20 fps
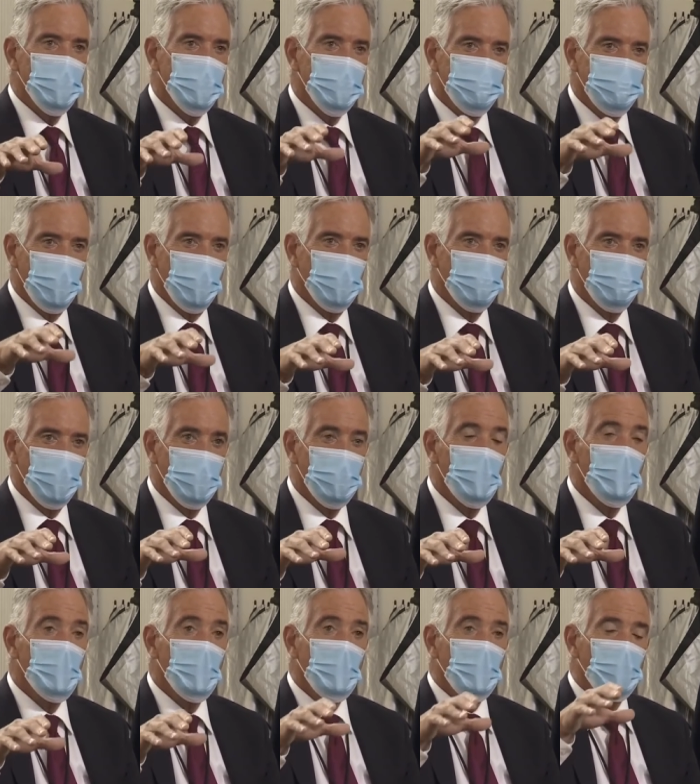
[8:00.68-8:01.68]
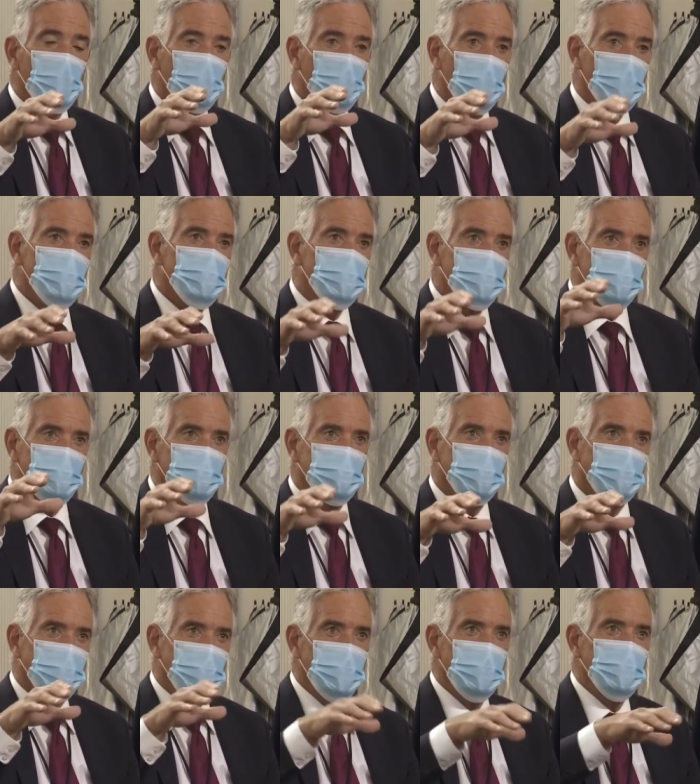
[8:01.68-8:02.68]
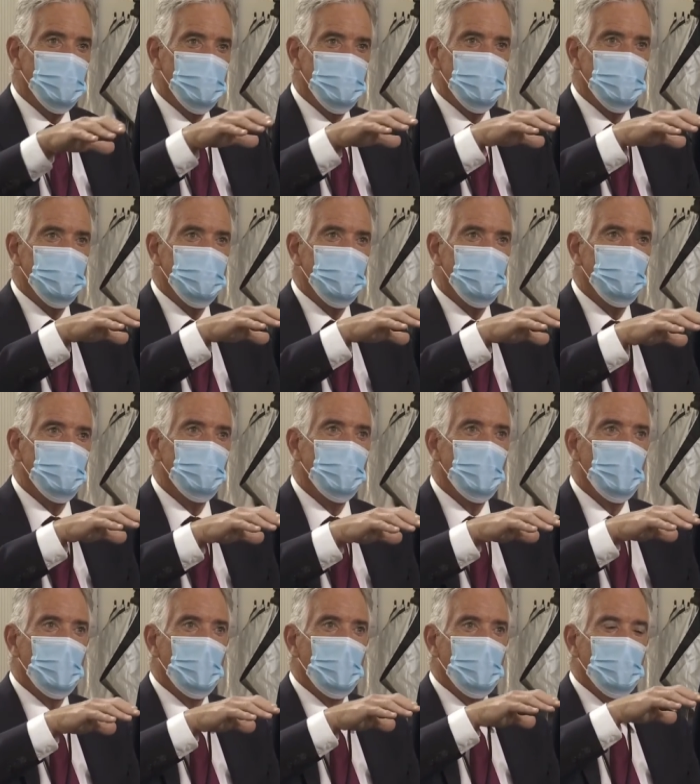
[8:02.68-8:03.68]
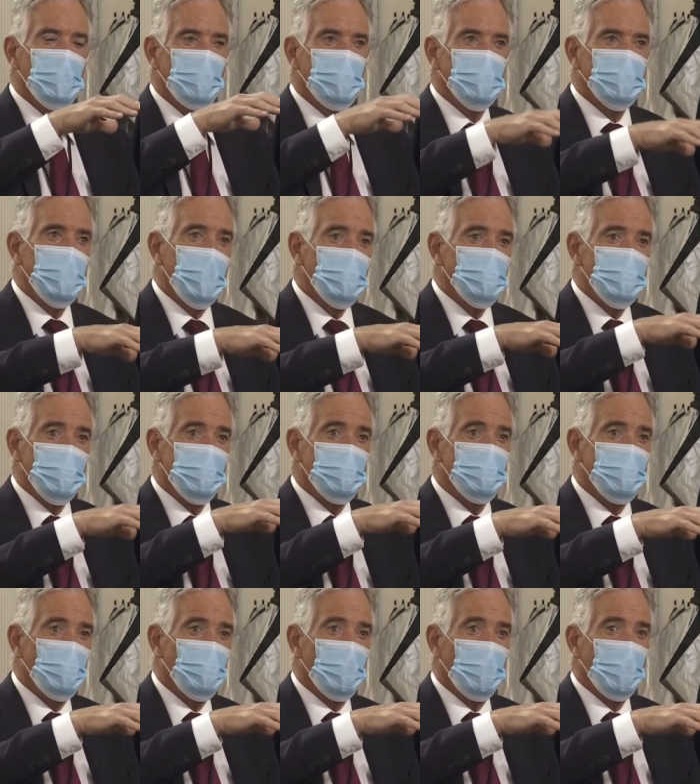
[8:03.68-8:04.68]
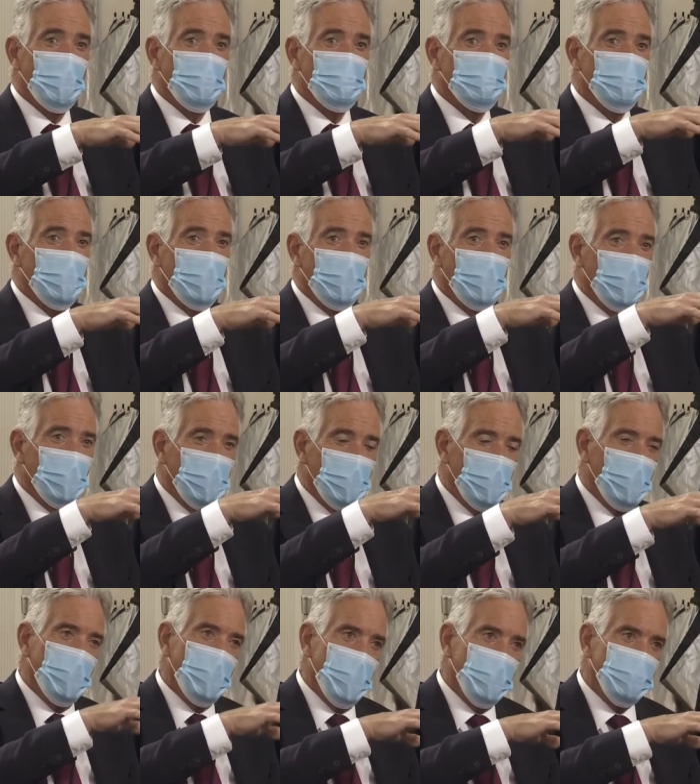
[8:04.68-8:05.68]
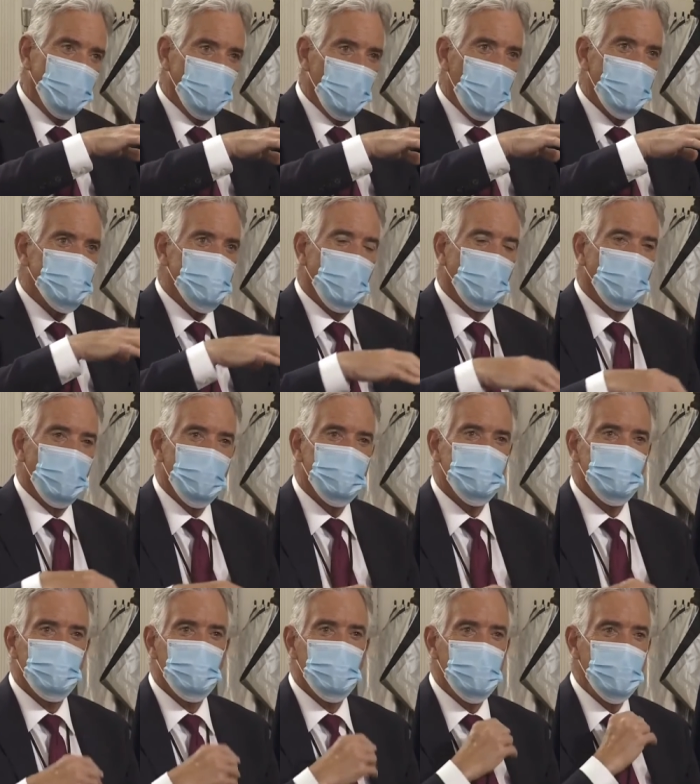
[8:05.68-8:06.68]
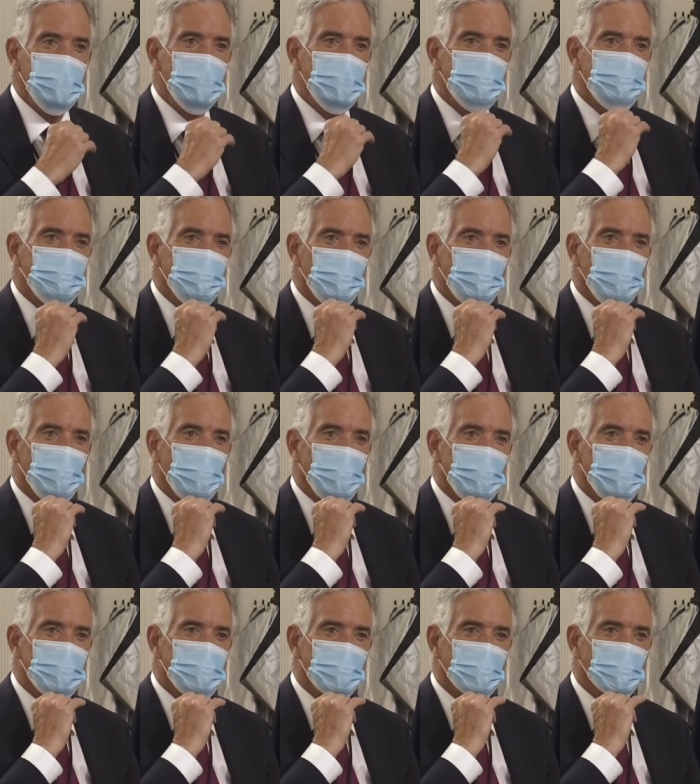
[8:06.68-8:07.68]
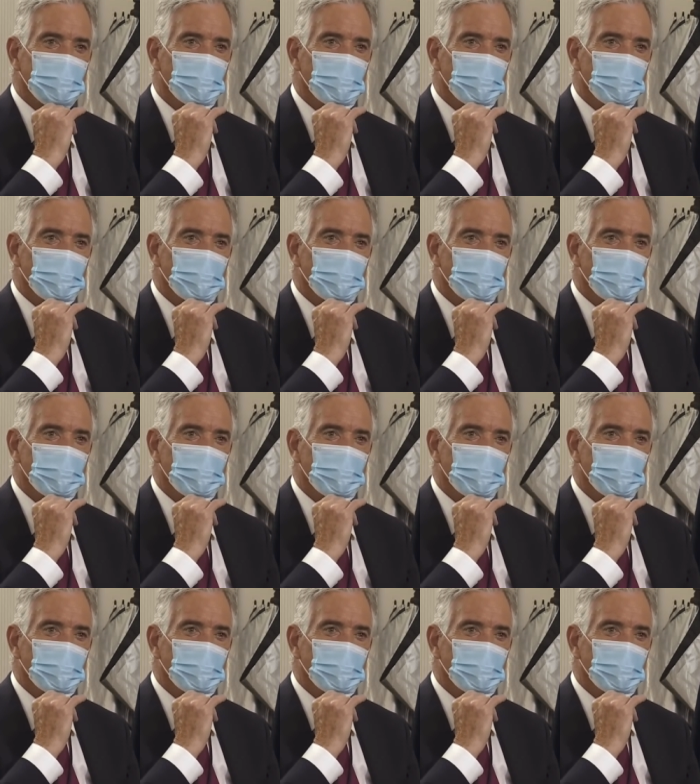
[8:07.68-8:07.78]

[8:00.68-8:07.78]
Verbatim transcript: development, which could lead to the potential for a, a lesser need for policing. Well,